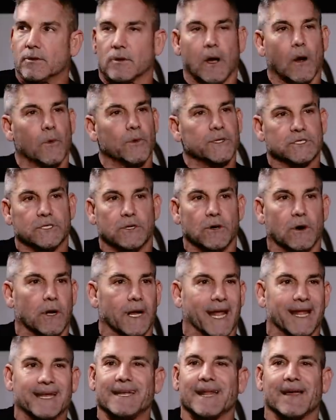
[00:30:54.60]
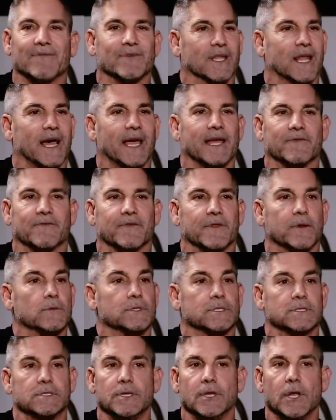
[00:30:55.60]
you're always gone. I didn't have a life. There
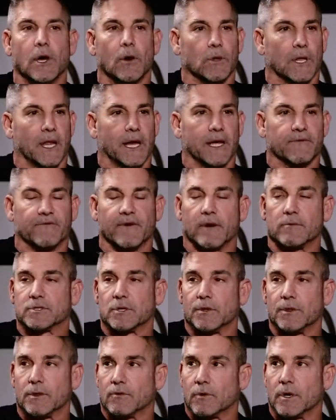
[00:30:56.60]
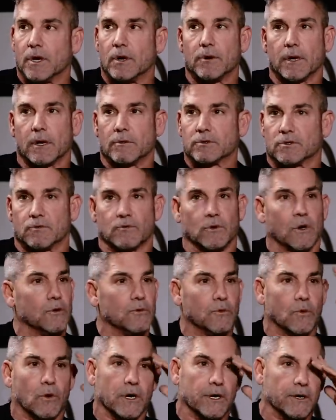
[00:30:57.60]
was yeah. no life. I was on the road, I was a
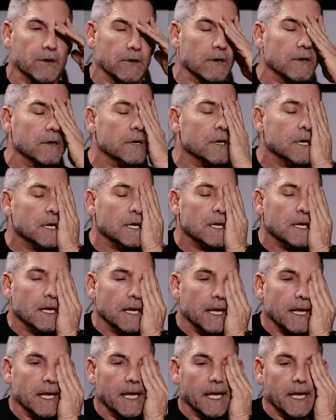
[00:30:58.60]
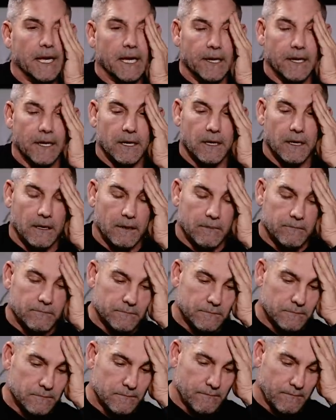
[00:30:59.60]
road warrior, and um,